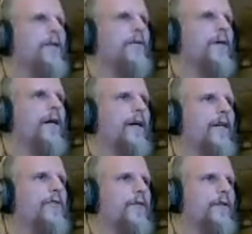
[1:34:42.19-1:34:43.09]
I
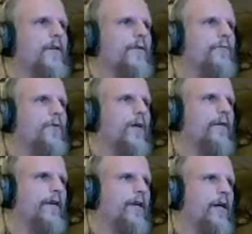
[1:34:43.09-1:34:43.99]
actually cook for a
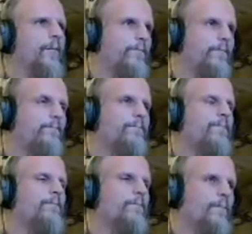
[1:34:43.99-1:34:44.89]
Vietnam era
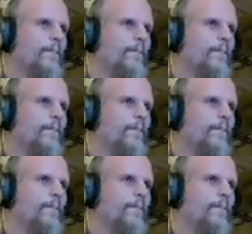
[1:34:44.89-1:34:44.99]
vet.